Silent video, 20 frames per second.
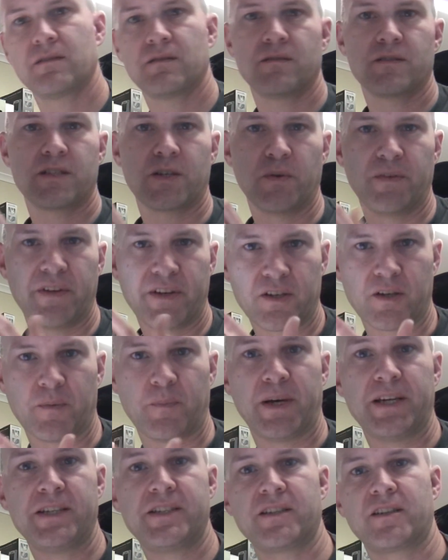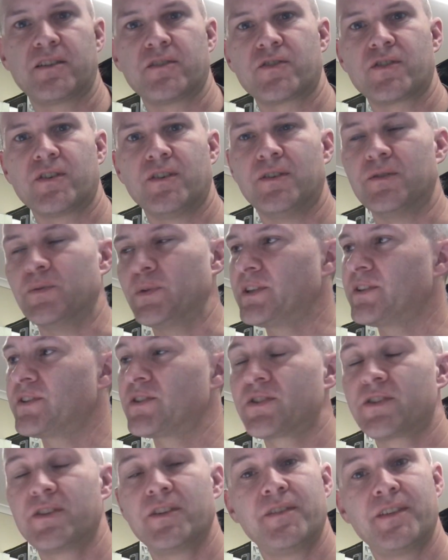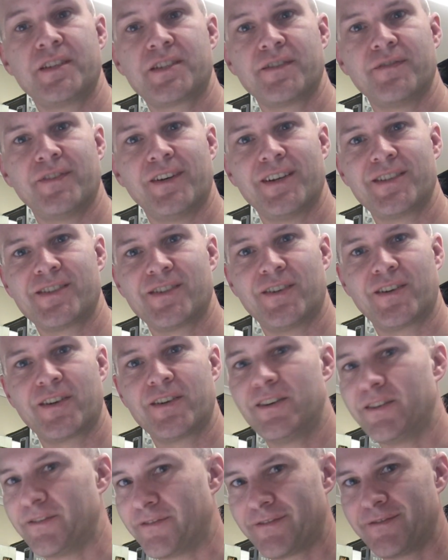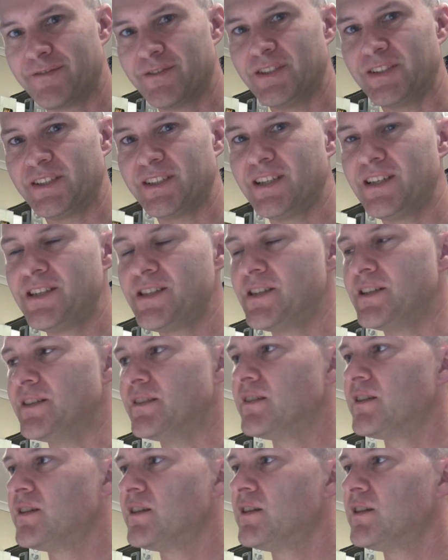So we've now got basic control. We can just turn this device on and off, really easy.